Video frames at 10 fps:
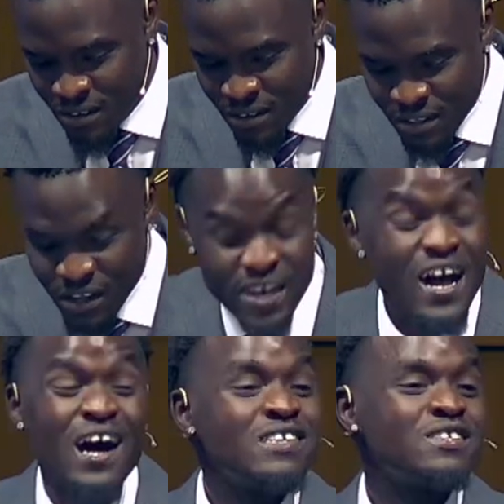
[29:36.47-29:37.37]
The
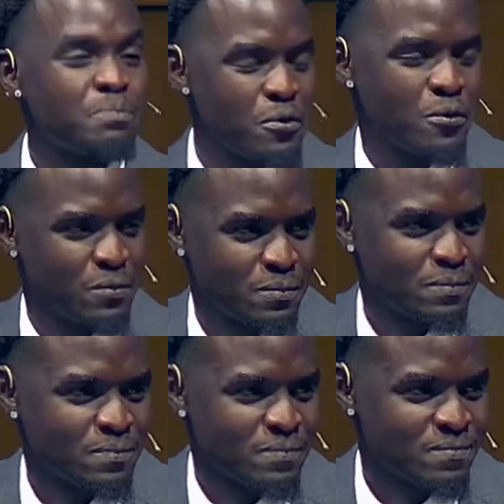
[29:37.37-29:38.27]
gospel
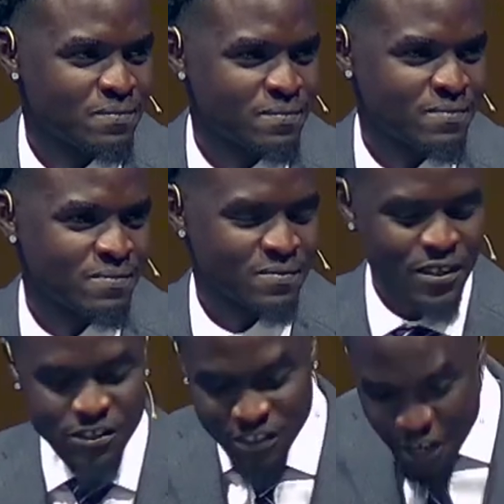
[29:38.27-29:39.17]

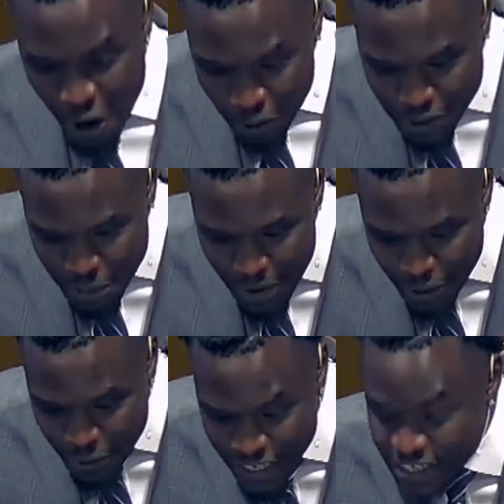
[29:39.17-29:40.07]
is the ultimate
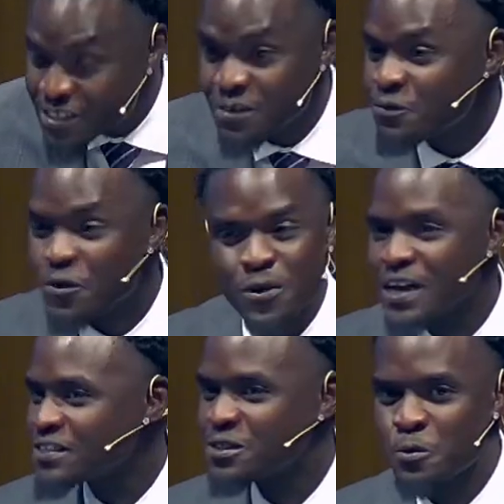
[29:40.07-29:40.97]
reason for
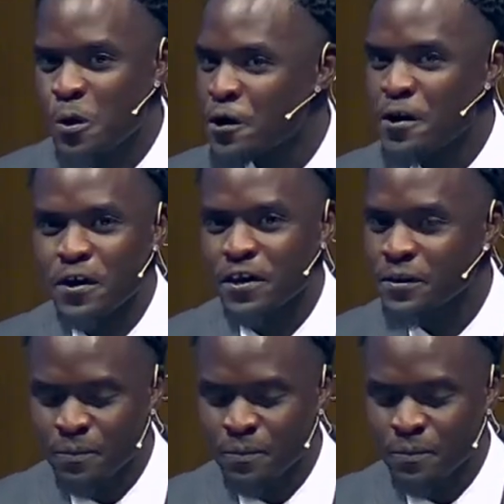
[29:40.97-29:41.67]
us to work.